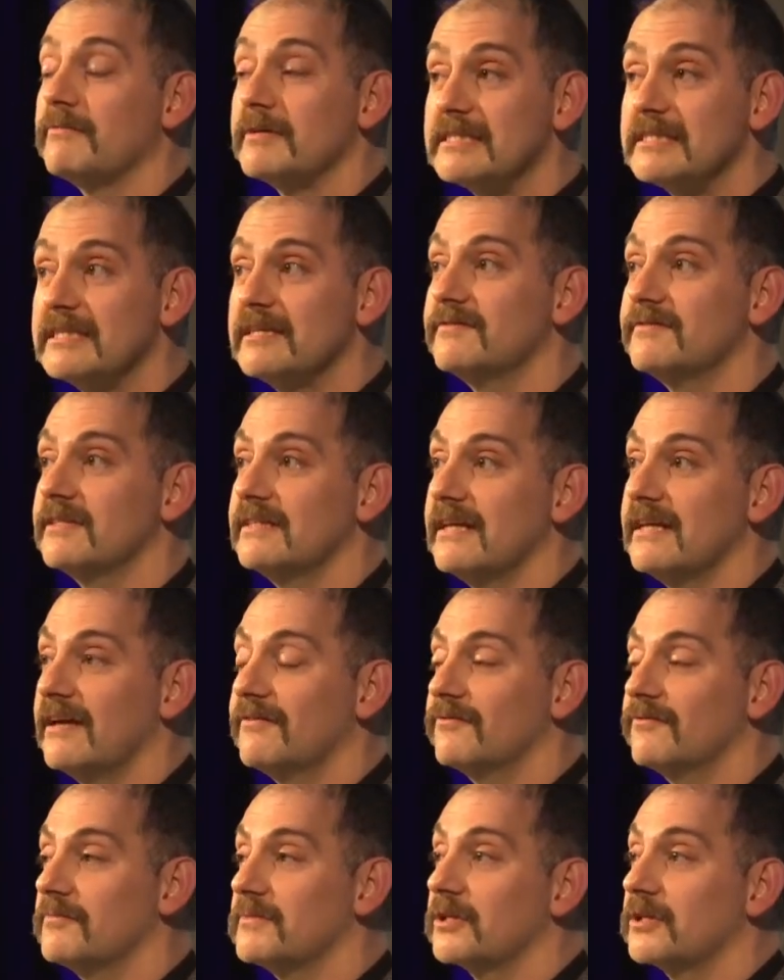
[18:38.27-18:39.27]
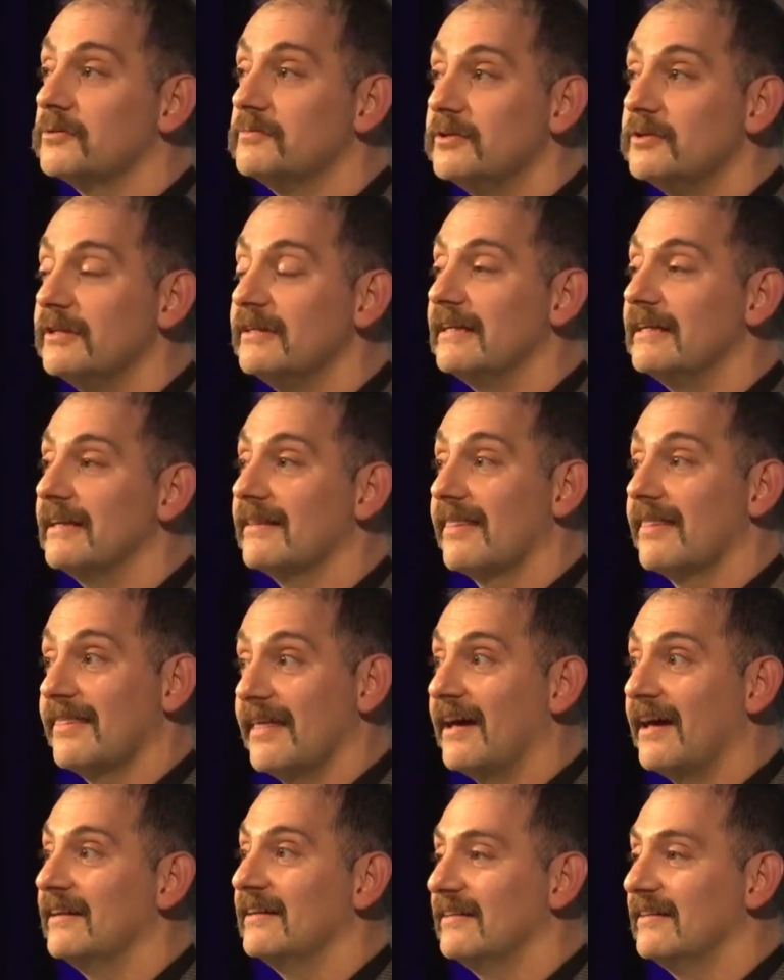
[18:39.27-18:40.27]
received today from the community in
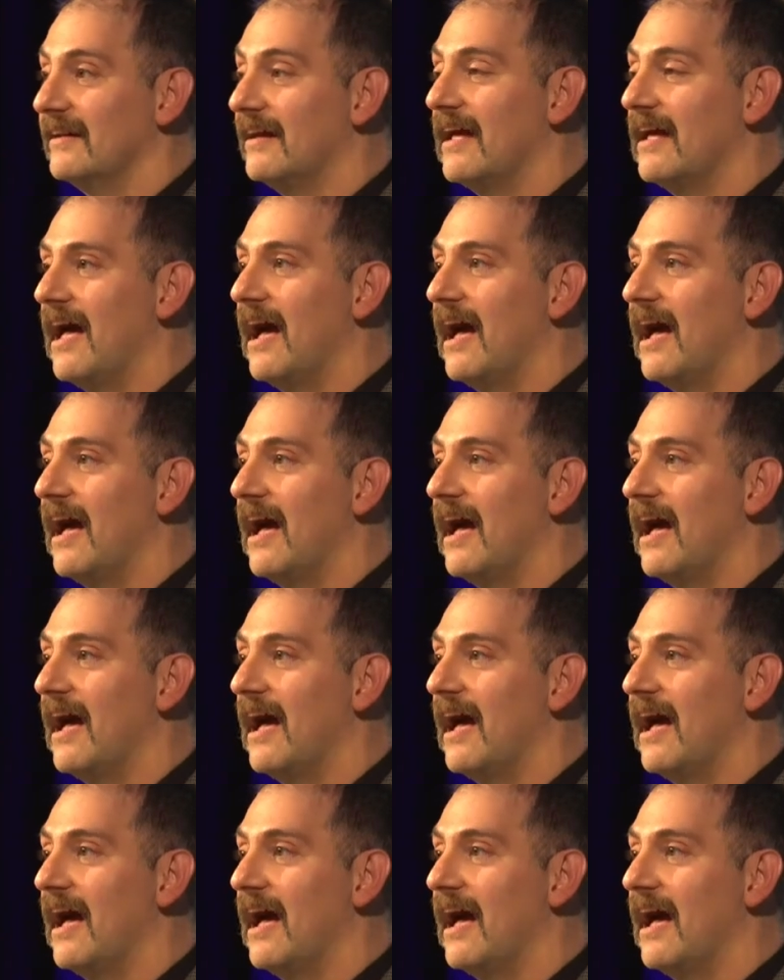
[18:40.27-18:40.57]
Thanet.